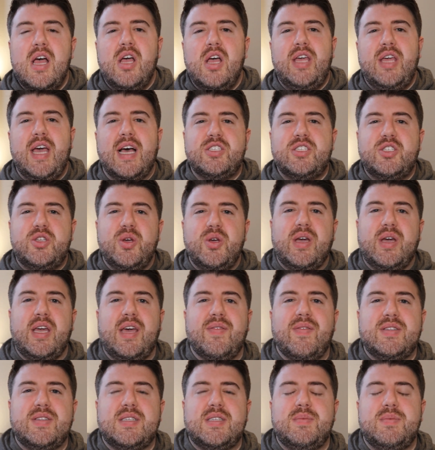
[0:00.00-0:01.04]
Yes, you can
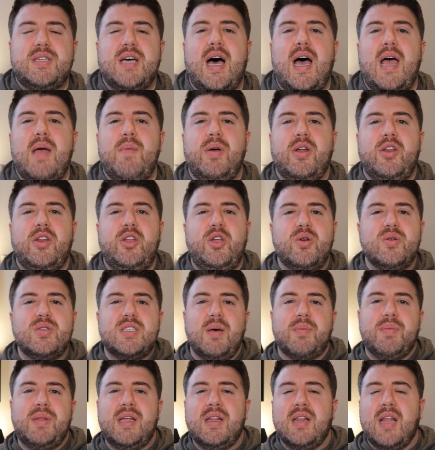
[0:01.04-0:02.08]
give it some time, but use
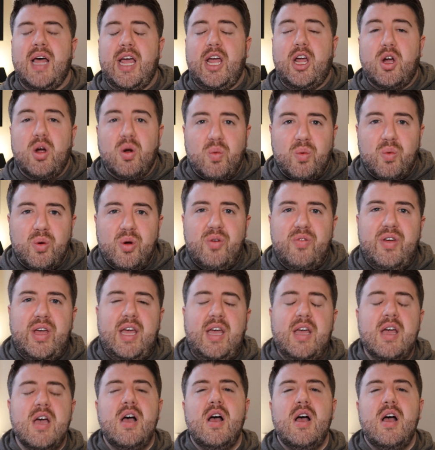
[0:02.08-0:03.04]
something like Karuvi.